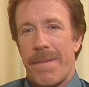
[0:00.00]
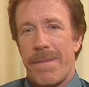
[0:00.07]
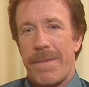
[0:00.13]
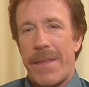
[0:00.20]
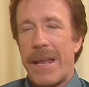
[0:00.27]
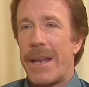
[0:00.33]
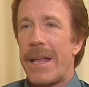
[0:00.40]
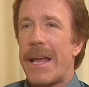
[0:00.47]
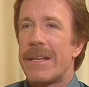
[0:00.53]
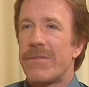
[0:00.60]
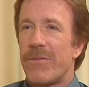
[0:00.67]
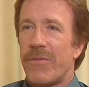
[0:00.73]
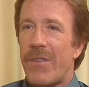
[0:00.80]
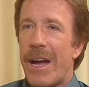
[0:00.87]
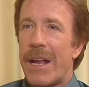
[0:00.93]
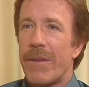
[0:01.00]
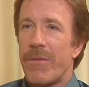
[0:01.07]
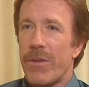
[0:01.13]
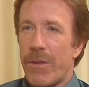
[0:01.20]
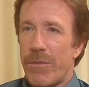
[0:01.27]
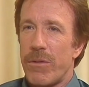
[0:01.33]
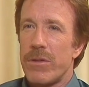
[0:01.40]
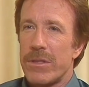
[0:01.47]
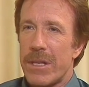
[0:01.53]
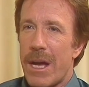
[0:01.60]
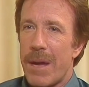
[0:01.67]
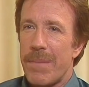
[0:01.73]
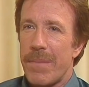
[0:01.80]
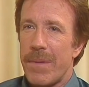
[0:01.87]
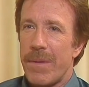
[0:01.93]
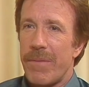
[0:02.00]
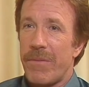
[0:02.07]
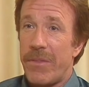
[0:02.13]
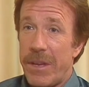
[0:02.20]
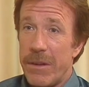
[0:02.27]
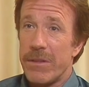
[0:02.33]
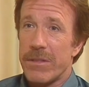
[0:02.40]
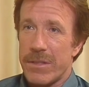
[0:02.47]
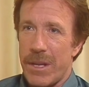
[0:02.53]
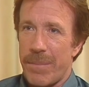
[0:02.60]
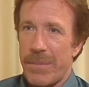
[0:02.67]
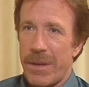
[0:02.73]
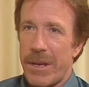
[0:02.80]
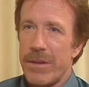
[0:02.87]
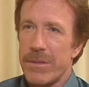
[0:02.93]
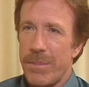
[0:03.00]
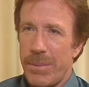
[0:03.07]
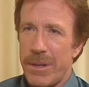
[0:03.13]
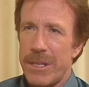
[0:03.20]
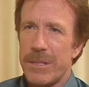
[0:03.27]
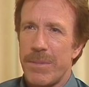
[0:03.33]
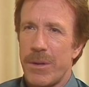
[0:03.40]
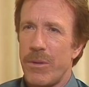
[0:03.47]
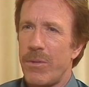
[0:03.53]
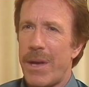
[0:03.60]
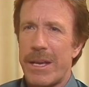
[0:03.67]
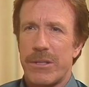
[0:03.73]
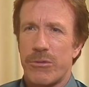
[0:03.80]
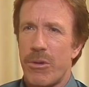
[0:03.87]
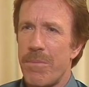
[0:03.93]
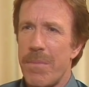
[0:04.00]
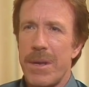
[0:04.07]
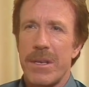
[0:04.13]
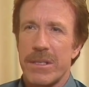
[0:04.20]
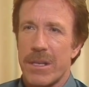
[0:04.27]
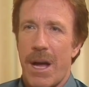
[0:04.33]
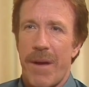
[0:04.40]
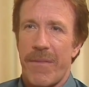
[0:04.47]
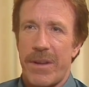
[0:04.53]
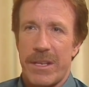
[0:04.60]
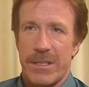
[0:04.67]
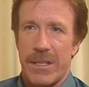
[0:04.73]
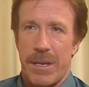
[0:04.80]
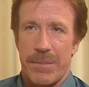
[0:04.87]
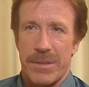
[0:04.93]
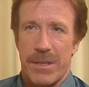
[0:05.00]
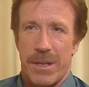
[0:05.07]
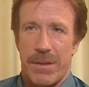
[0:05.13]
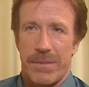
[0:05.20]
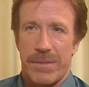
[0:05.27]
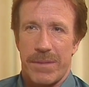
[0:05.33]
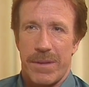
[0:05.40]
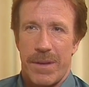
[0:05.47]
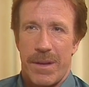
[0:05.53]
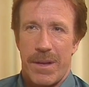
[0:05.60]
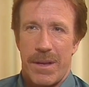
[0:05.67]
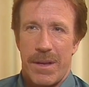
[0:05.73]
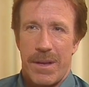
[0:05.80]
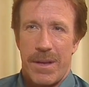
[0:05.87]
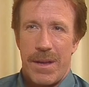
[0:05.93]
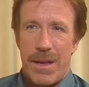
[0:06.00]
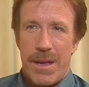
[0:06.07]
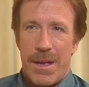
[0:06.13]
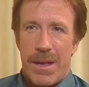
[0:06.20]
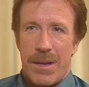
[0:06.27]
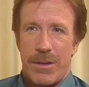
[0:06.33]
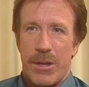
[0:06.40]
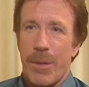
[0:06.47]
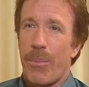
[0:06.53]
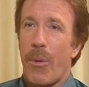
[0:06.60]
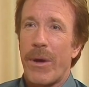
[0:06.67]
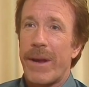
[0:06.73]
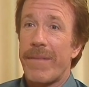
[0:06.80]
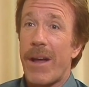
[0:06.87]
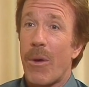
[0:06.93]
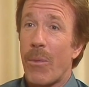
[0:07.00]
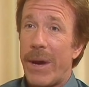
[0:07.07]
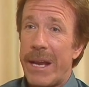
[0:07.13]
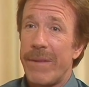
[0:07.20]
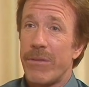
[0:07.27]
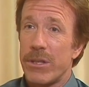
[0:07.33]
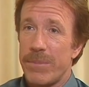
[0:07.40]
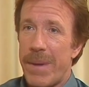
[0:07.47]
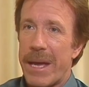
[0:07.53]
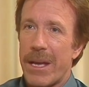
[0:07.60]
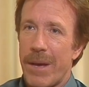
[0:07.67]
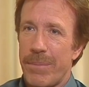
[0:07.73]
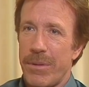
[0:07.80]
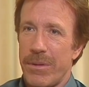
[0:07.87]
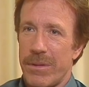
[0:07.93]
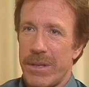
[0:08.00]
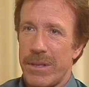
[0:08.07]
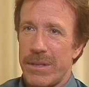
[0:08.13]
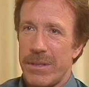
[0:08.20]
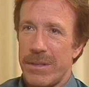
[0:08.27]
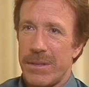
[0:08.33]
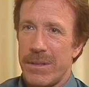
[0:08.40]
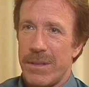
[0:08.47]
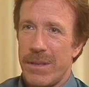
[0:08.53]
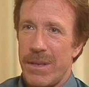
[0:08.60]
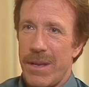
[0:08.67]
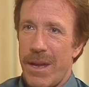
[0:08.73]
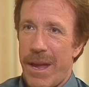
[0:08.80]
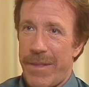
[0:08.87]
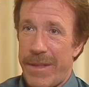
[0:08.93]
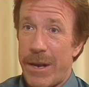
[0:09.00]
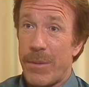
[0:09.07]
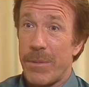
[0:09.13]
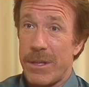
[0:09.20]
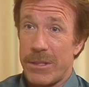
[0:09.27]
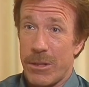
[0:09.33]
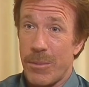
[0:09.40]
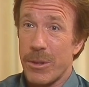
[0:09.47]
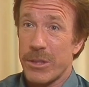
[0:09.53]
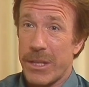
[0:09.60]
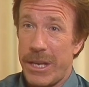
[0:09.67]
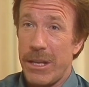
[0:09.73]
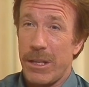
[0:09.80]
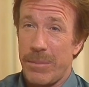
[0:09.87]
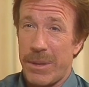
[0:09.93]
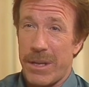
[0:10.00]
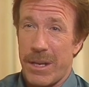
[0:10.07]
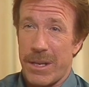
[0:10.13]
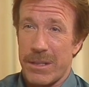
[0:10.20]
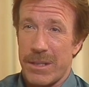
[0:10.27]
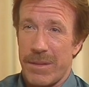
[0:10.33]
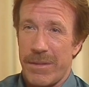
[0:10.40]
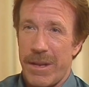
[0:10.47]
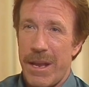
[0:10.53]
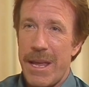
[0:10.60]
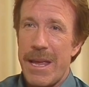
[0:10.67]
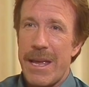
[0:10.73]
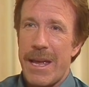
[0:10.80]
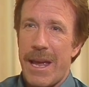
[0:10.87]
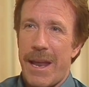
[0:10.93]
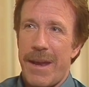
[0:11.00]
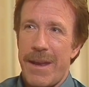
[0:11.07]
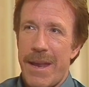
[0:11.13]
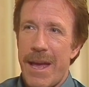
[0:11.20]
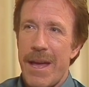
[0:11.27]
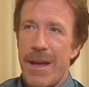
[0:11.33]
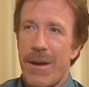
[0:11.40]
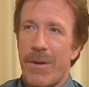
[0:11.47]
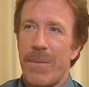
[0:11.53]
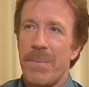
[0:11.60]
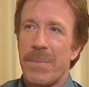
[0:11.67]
that has for the first time fears something. Here's a policeman who has tremendous confidence in himself, to the point of not waiting for his backup unit, and then is almost killed because of it. And now